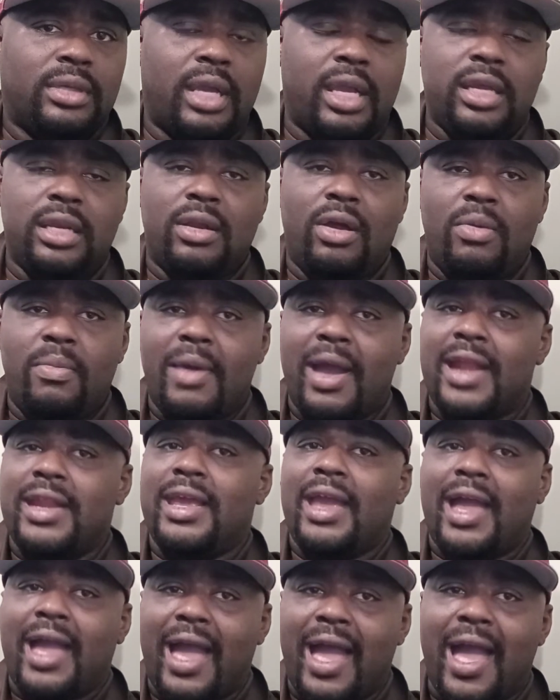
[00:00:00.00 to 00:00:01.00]
Ain't
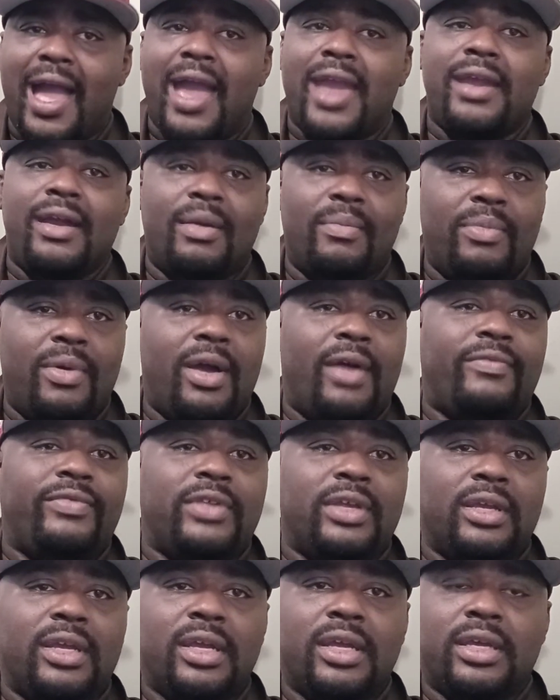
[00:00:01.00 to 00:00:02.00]
nobody's high
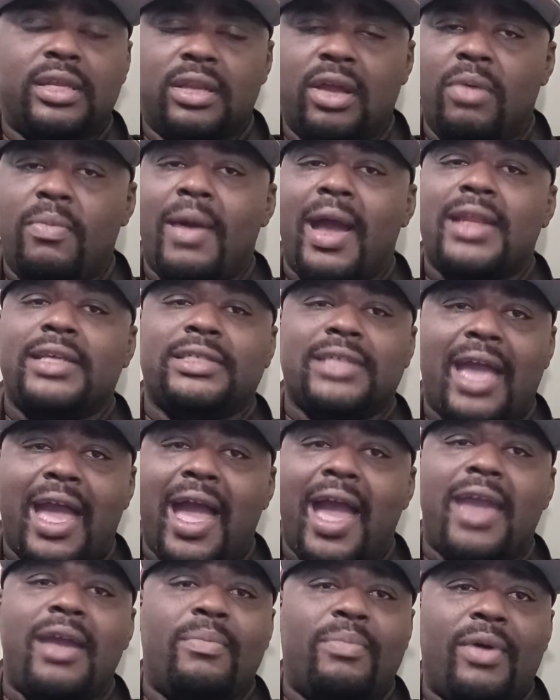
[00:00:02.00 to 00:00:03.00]
above the
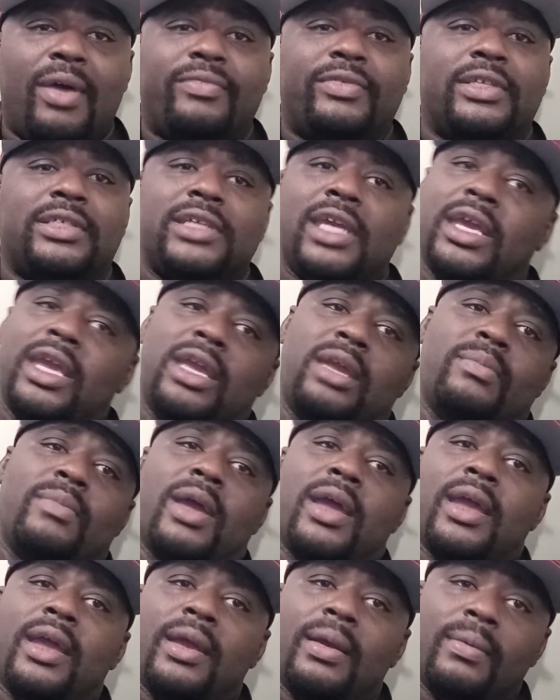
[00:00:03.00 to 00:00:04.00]
team,
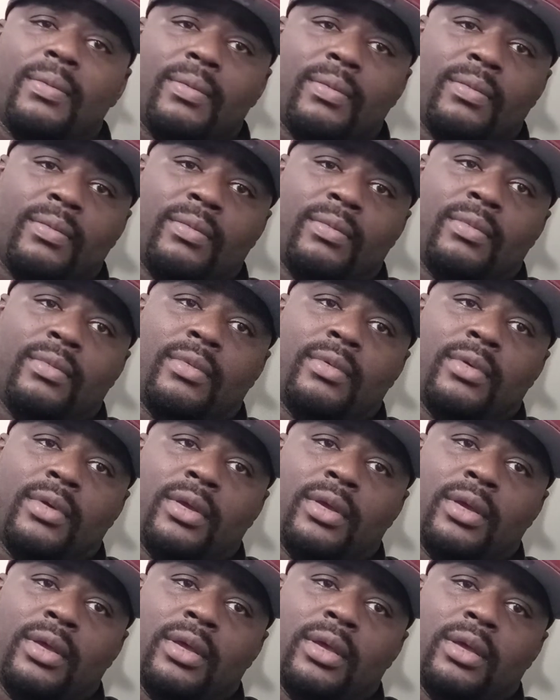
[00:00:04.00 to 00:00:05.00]
man.
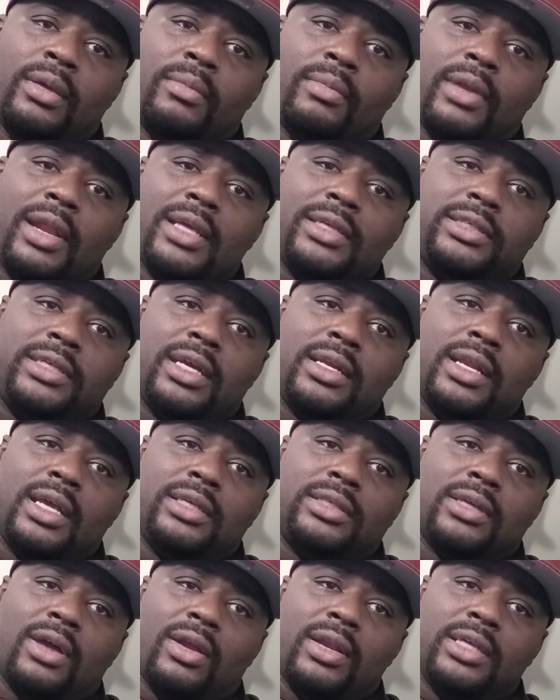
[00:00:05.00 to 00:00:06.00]
But that's it.
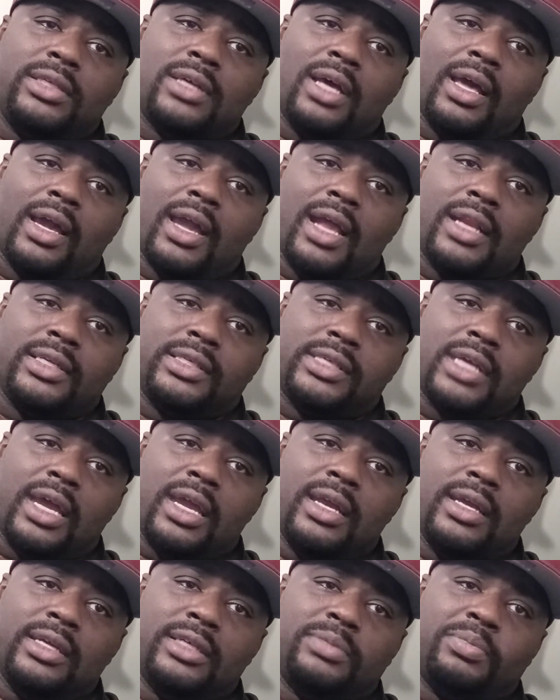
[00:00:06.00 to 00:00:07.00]
That's all I gotta
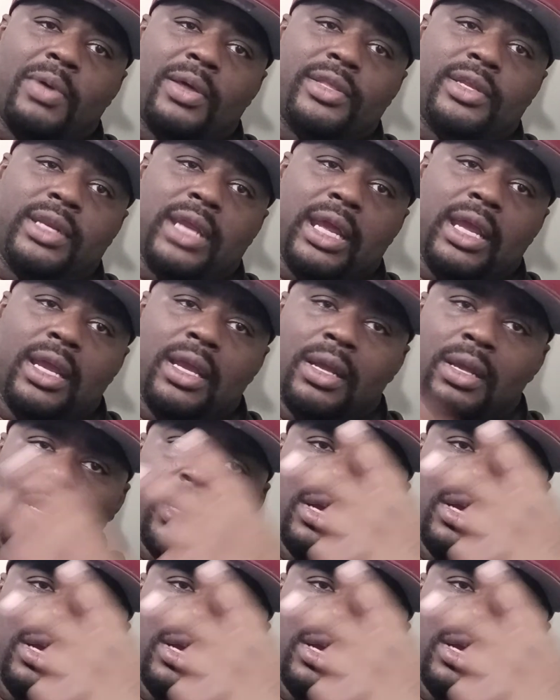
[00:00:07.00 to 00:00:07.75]
say. It's Brother D.